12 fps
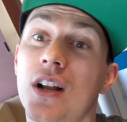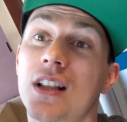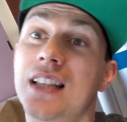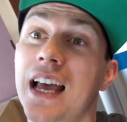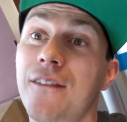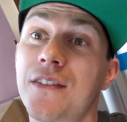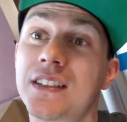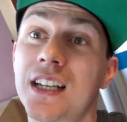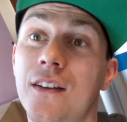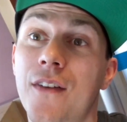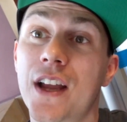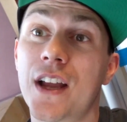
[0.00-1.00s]
Life is an
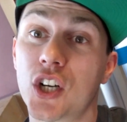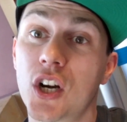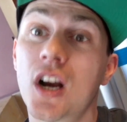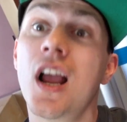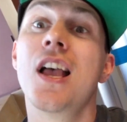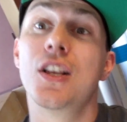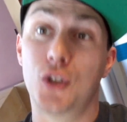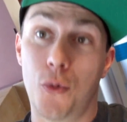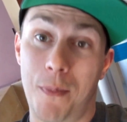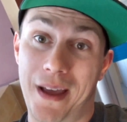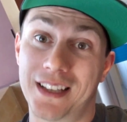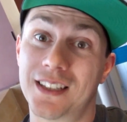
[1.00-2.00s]
adventure, so
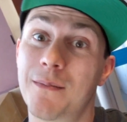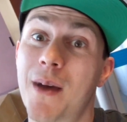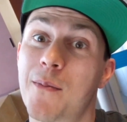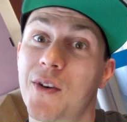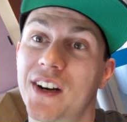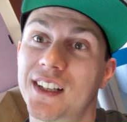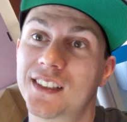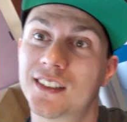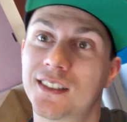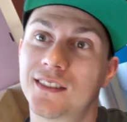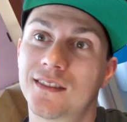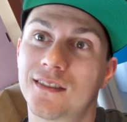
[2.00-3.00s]
make some memories